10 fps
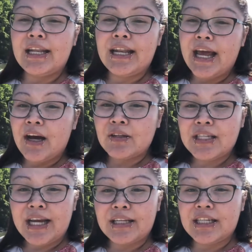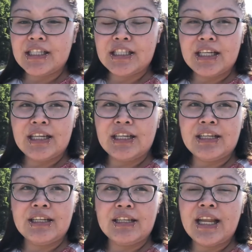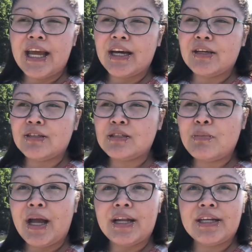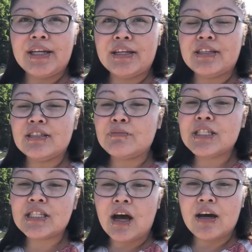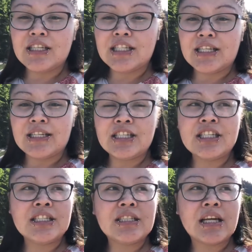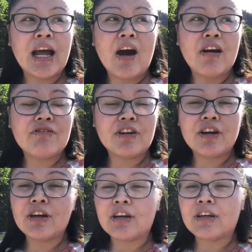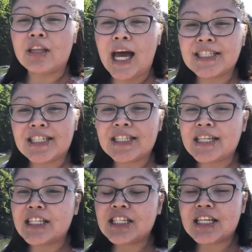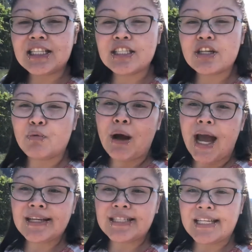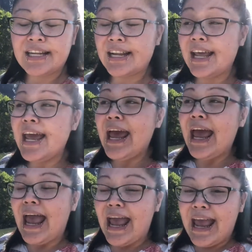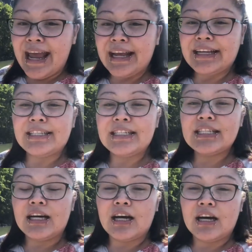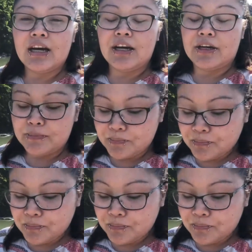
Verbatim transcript: nail technician, nails, pedicures, massages. She's going to offer her lash extensions, her waxing, and uh,